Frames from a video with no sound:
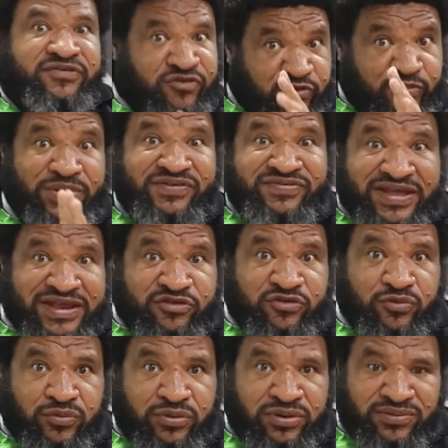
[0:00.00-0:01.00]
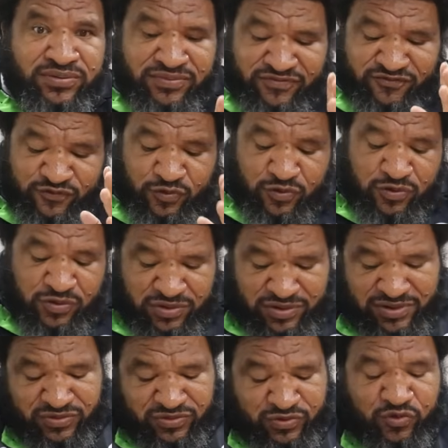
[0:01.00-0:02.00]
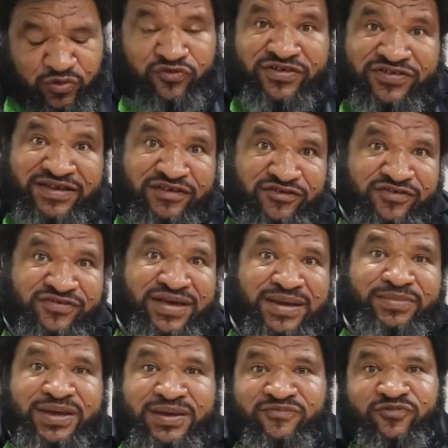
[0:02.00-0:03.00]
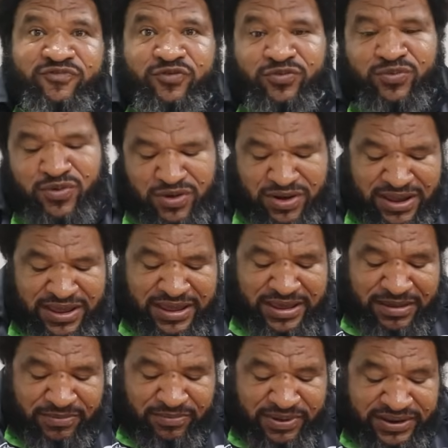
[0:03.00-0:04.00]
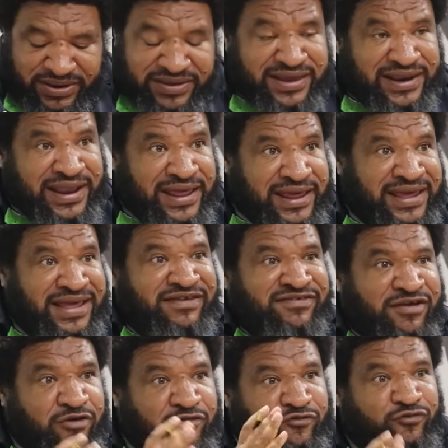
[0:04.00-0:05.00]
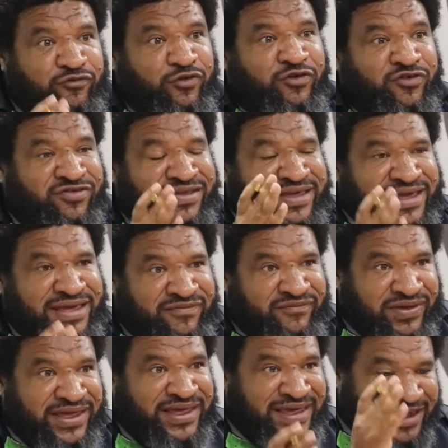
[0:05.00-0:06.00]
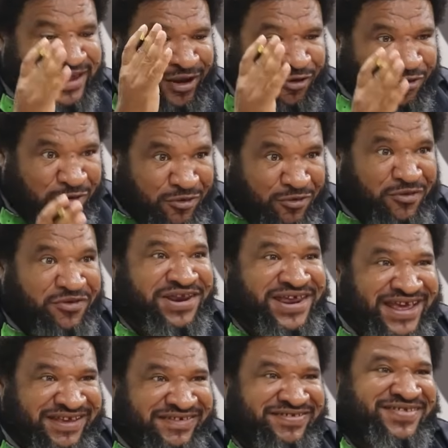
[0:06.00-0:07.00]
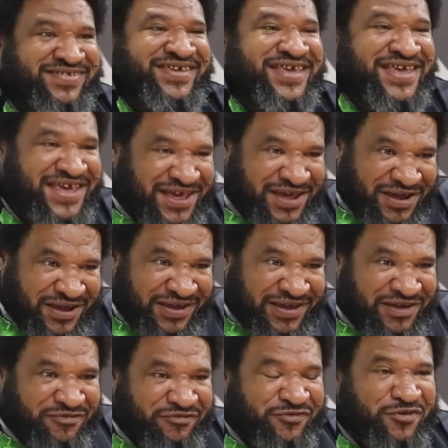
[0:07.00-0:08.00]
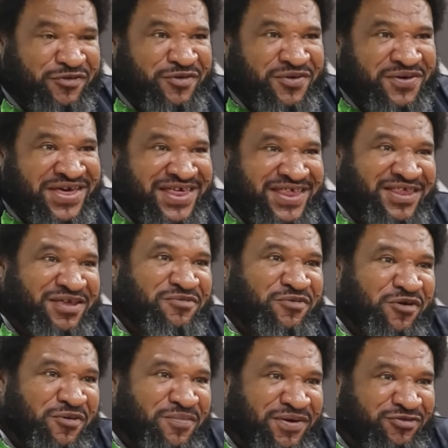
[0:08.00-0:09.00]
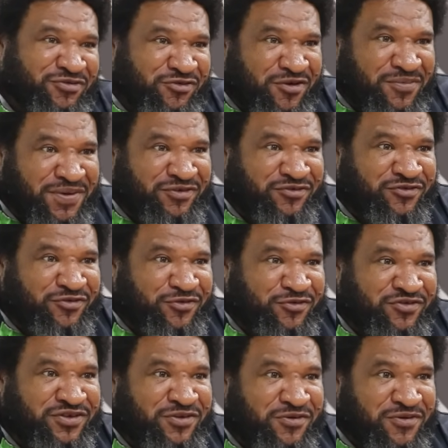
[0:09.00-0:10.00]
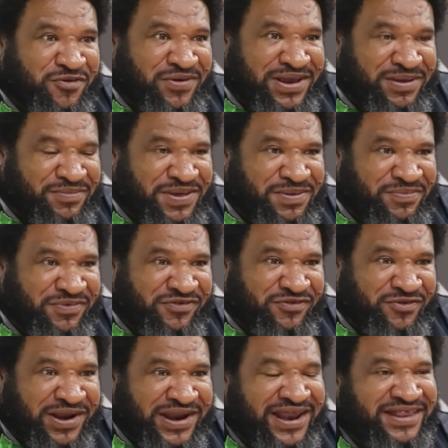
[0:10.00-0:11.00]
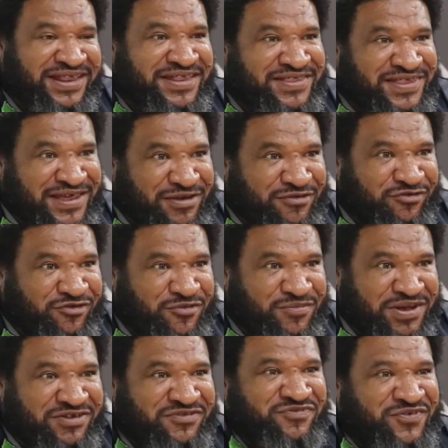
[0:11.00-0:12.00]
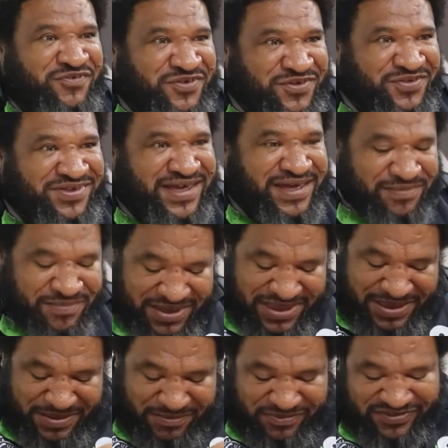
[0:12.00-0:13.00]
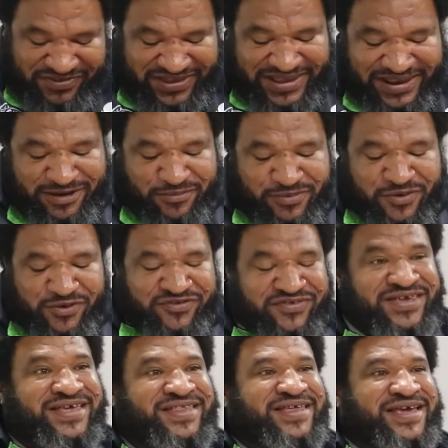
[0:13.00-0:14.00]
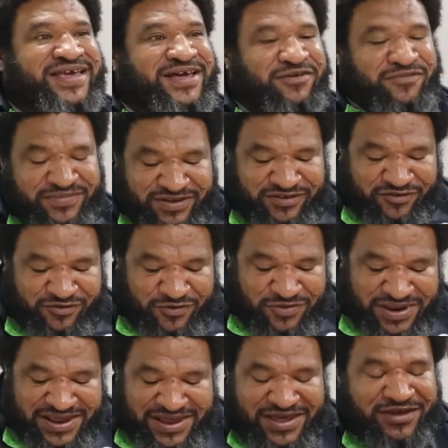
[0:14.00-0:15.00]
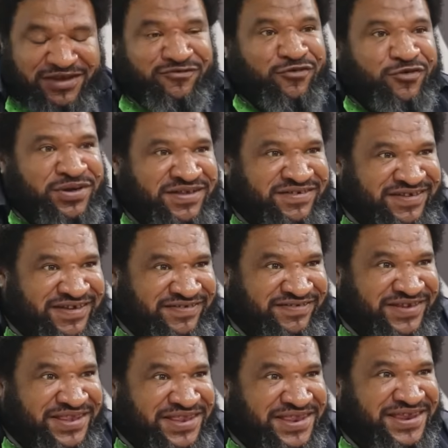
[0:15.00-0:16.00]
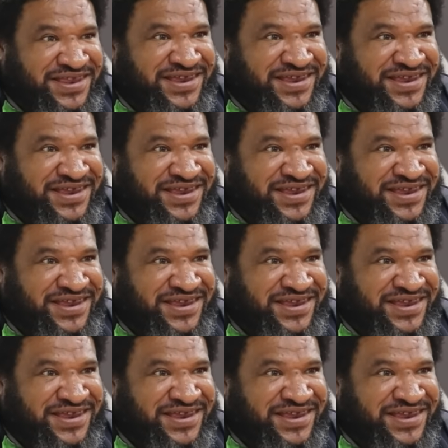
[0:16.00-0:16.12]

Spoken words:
So please stay tuned for those discussions coming up further on. But Gila, as our first ever inaugural guest for the WokabautTokabaut Show's inaugural episode, I'd like to thank you so much for your time. Mr. Gila Bonossi, the head of digital for NCSL.